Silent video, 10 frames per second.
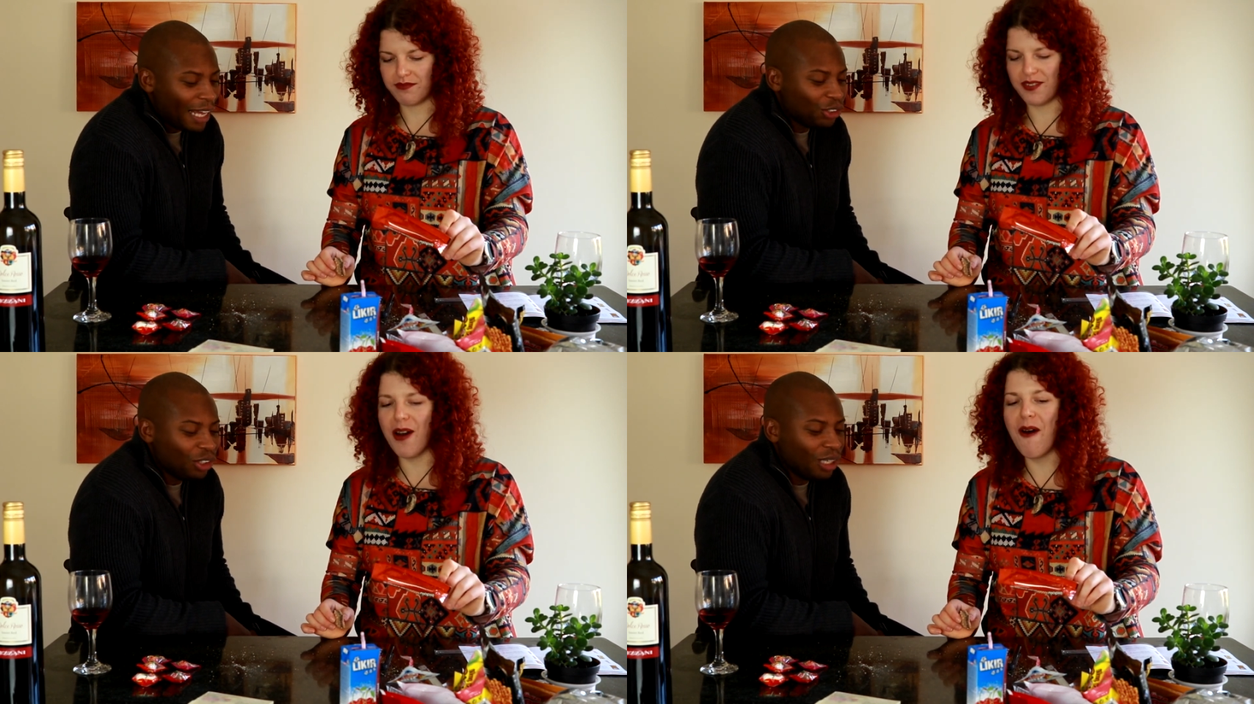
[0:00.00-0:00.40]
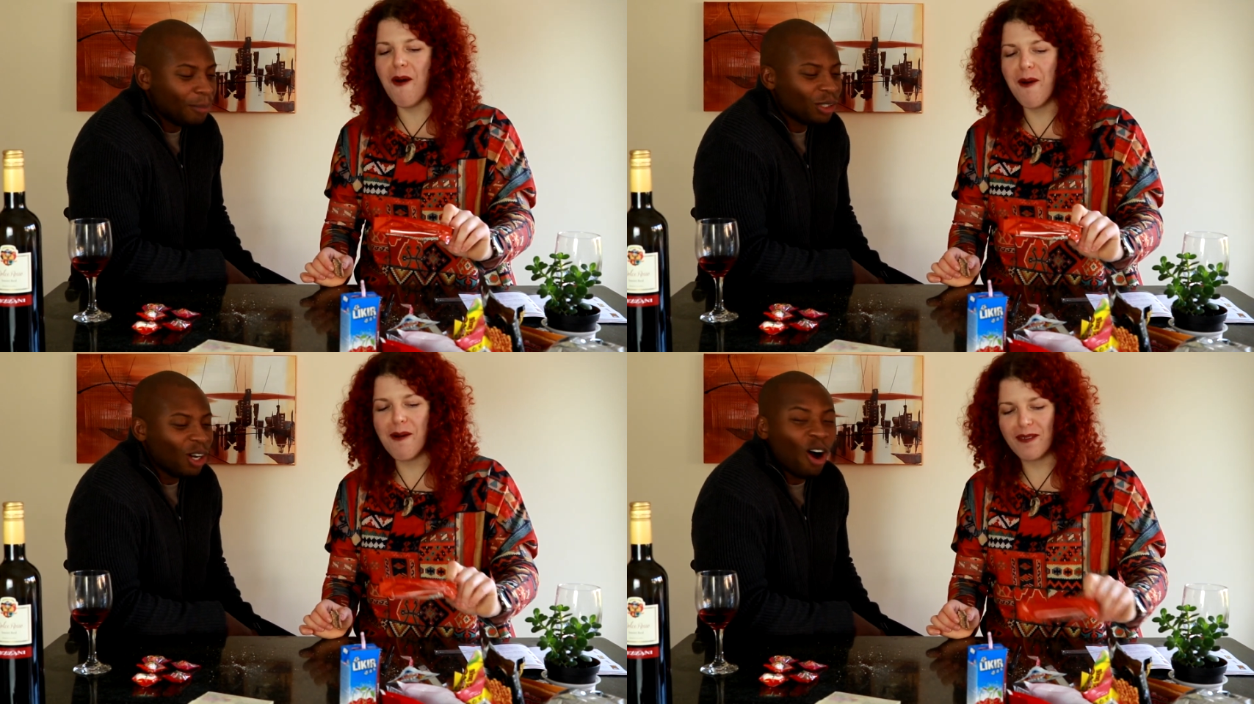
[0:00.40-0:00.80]
Speaker 1: As she
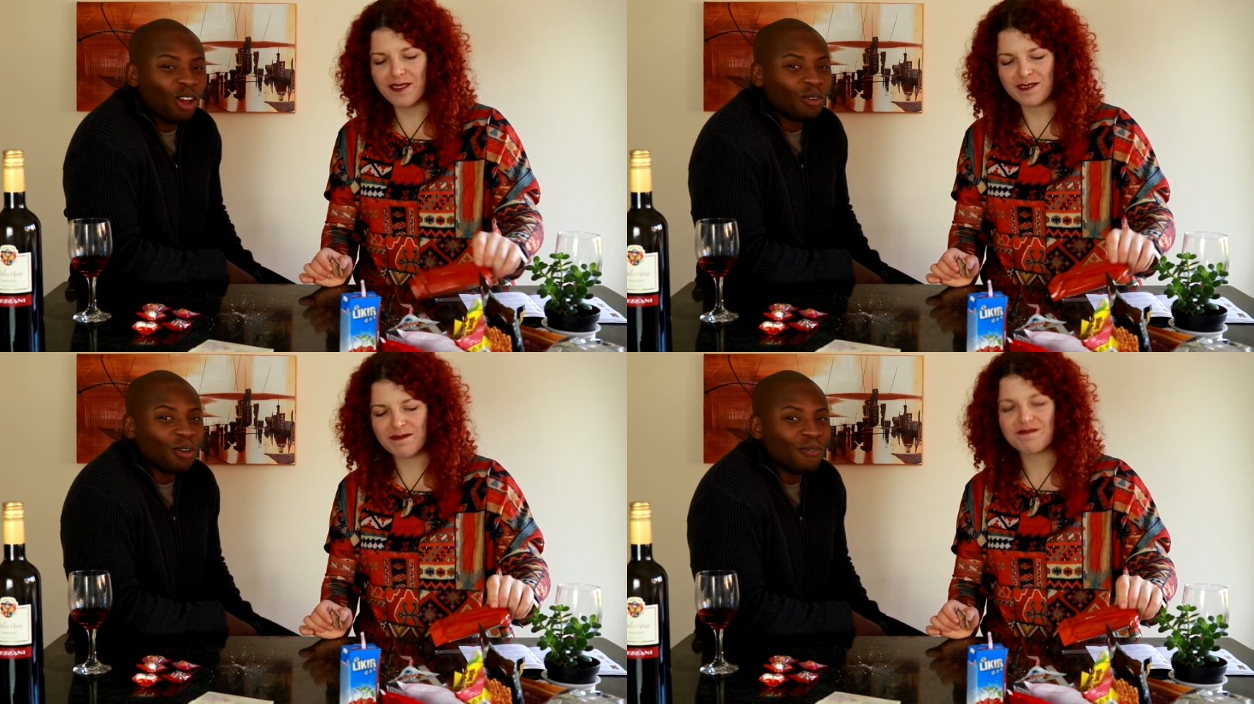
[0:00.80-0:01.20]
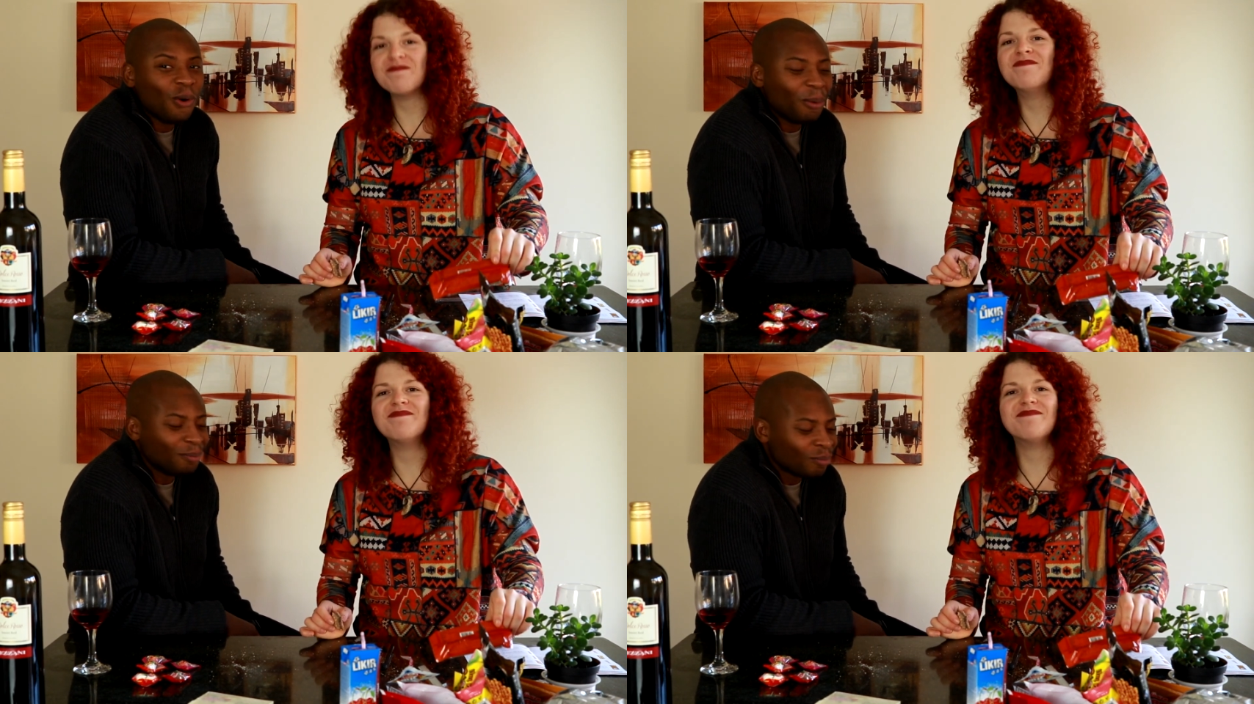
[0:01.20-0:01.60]
dumps it all over her
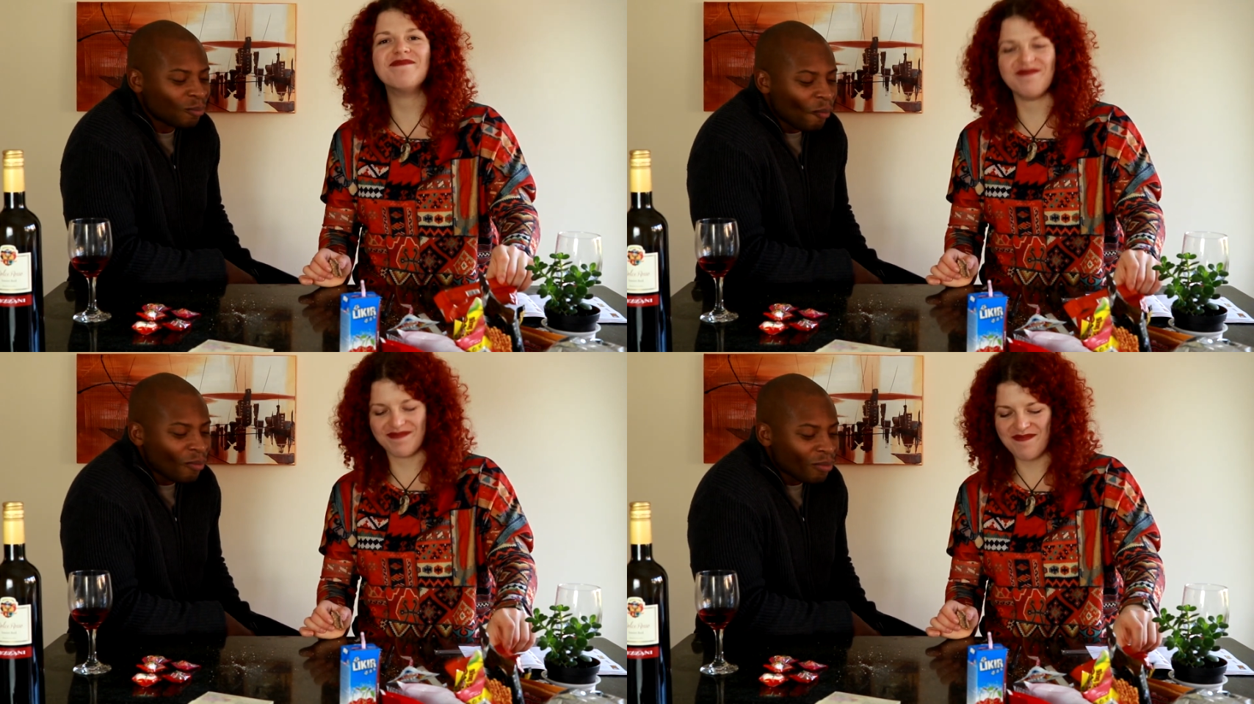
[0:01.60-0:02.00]
phone.